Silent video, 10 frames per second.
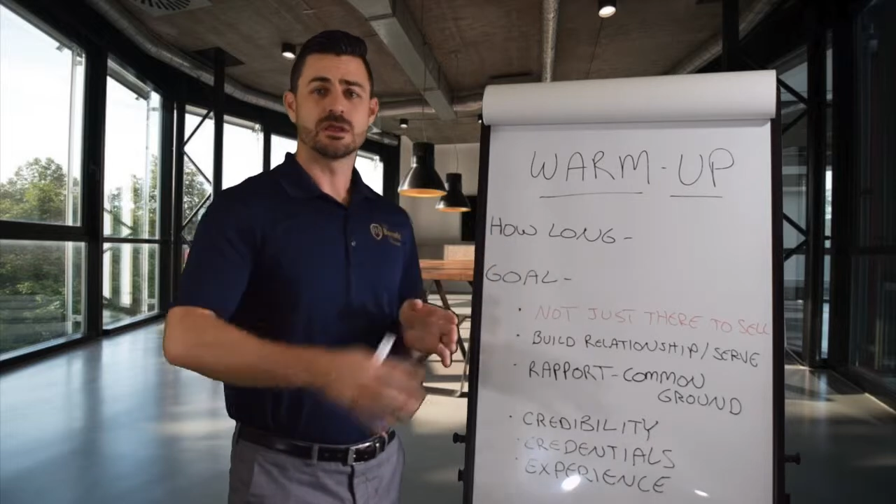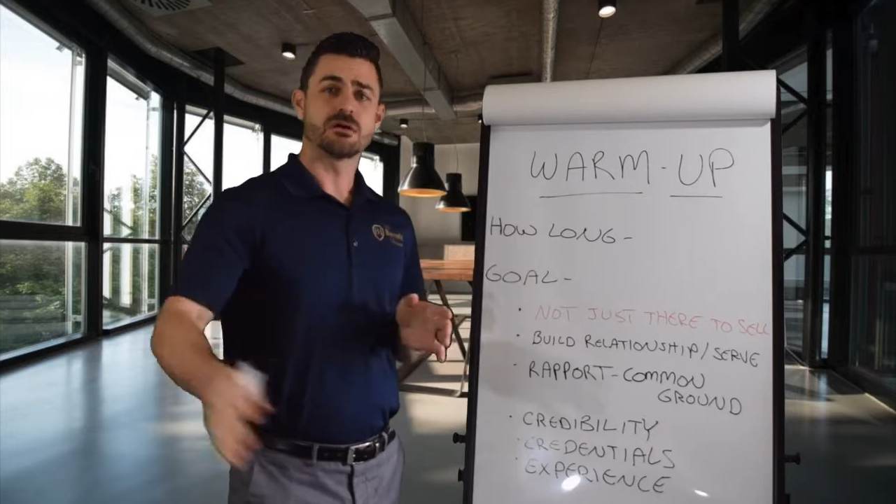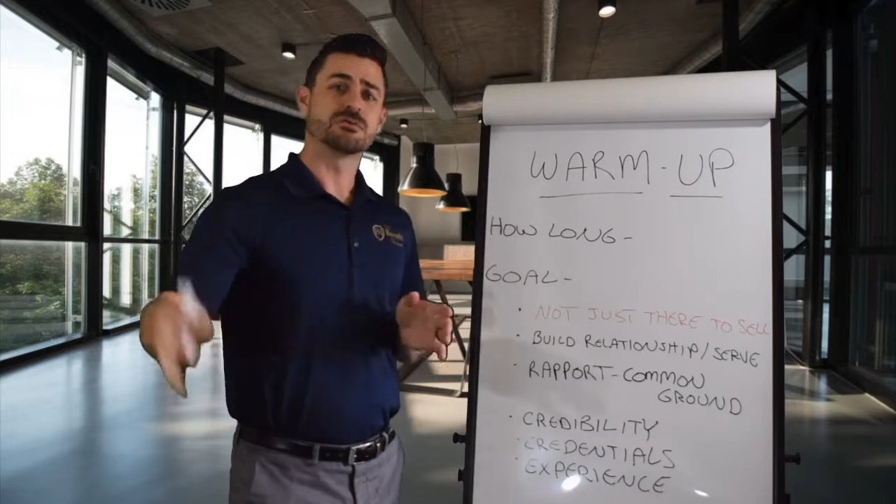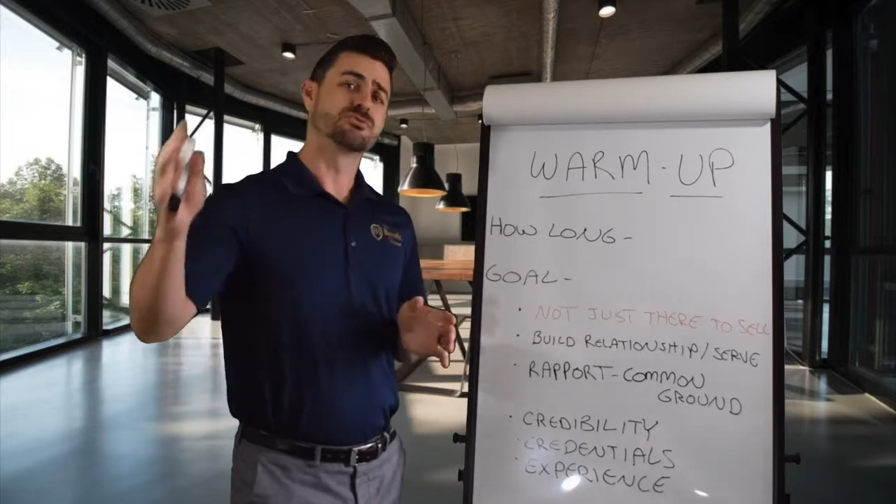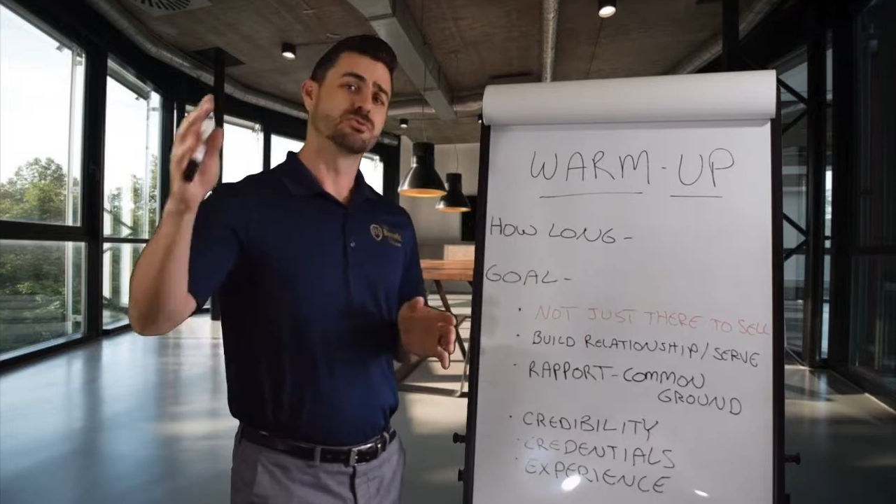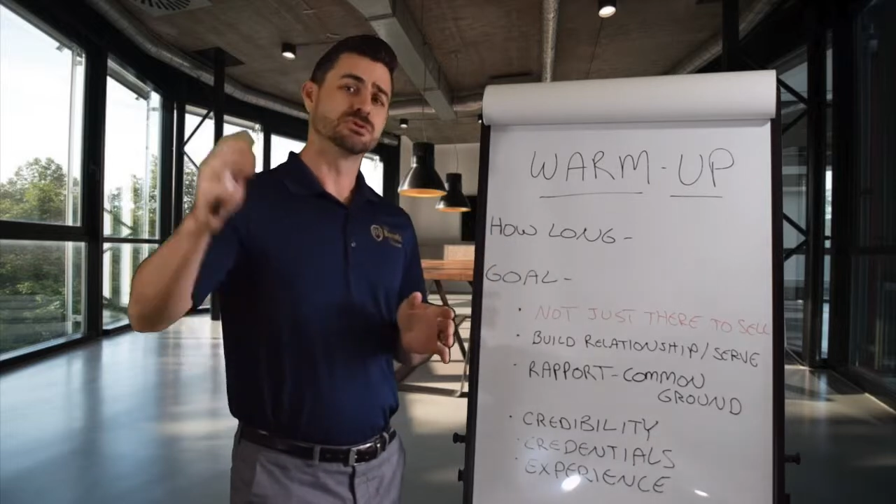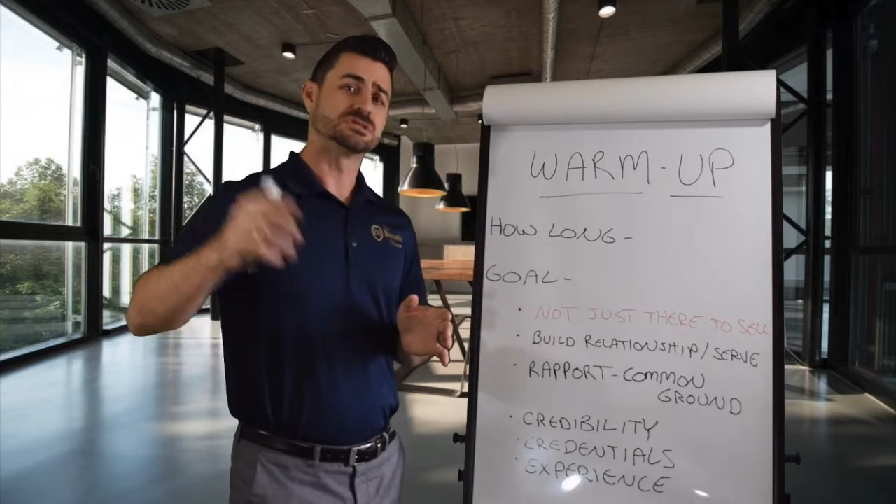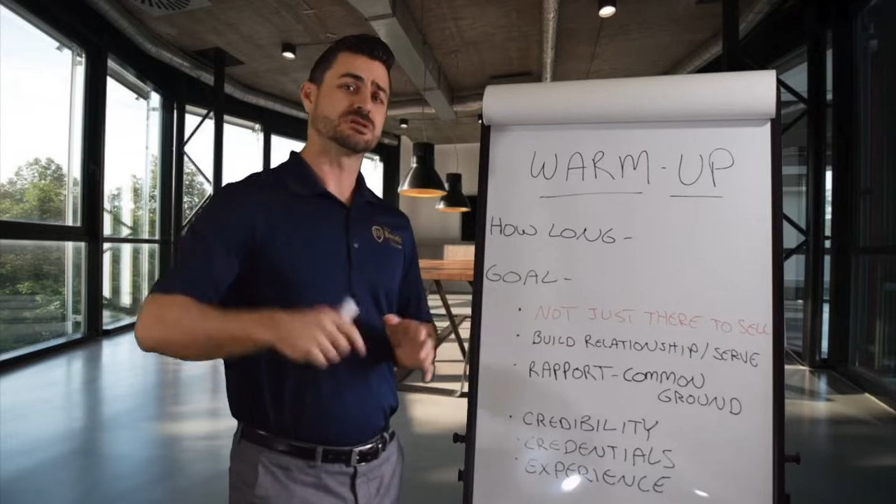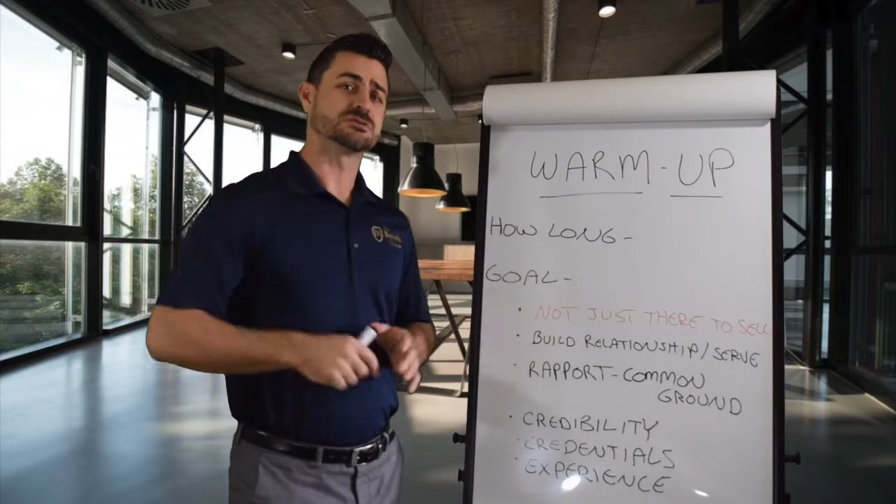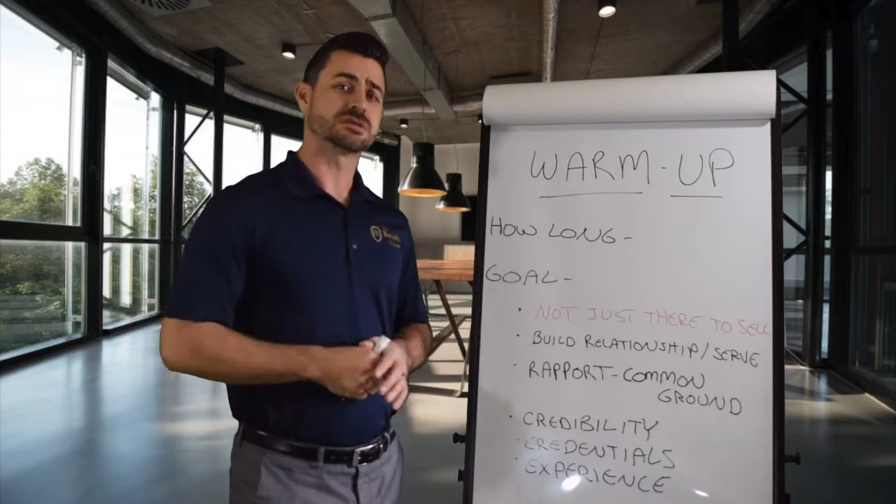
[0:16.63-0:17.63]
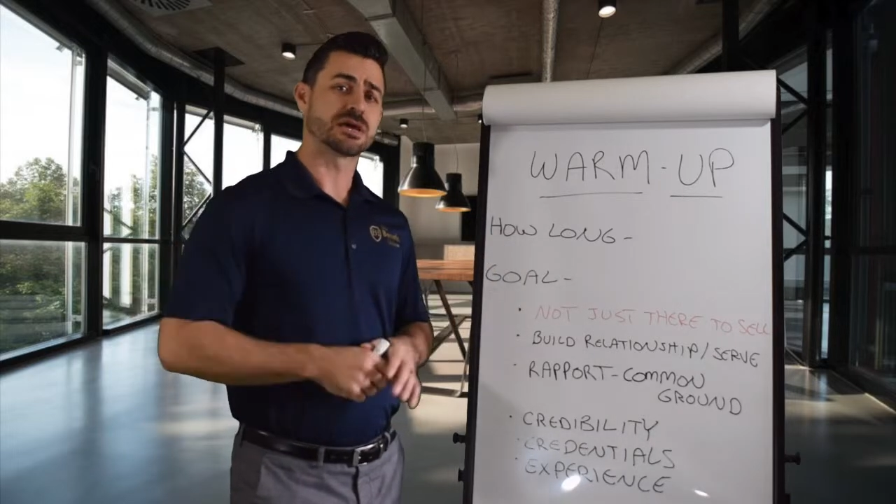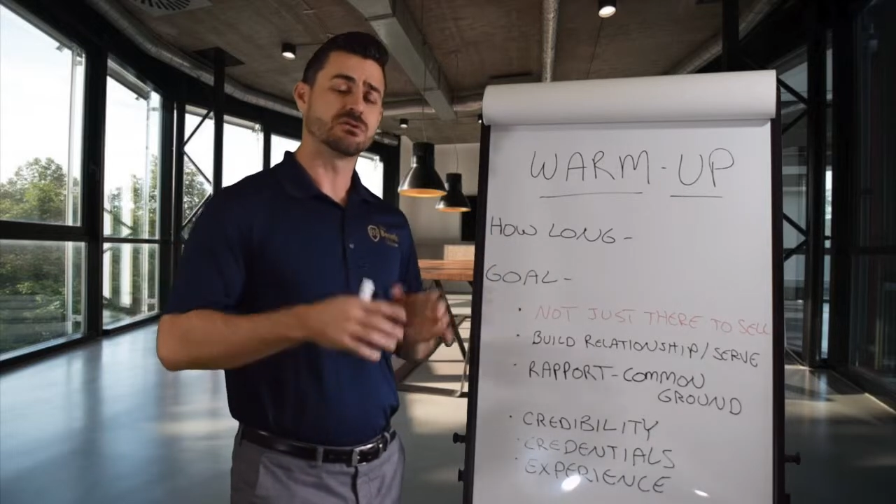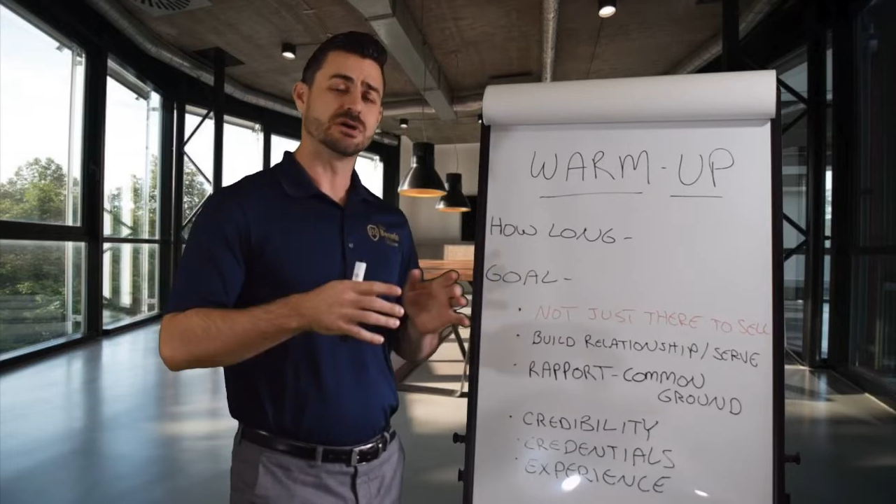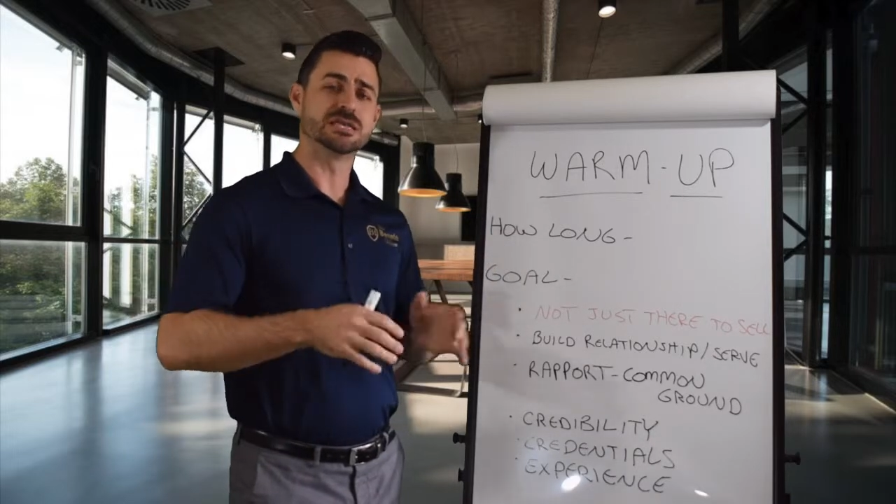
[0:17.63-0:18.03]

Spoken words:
and on through the sales cycle